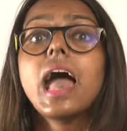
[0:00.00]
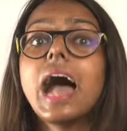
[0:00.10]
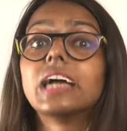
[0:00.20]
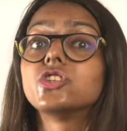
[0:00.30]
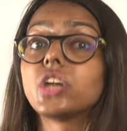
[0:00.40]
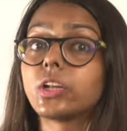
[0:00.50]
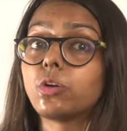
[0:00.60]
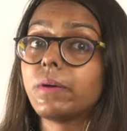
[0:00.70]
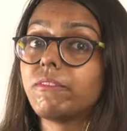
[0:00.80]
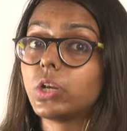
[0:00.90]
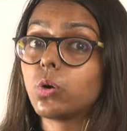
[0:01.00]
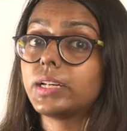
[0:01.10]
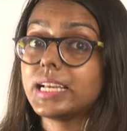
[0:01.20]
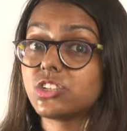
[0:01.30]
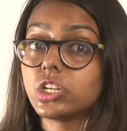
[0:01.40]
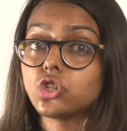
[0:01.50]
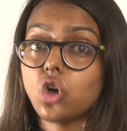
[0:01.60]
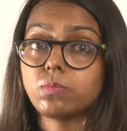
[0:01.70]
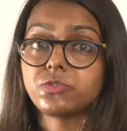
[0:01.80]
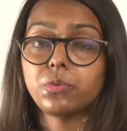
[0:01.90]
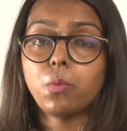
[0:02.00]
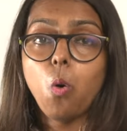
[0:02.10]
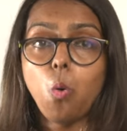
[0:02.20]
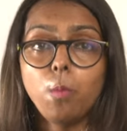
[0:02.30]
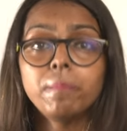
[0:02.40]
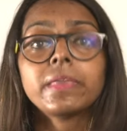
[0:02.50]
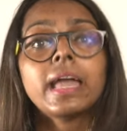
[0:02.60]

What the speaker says: and checked out my video on testing jobs from home.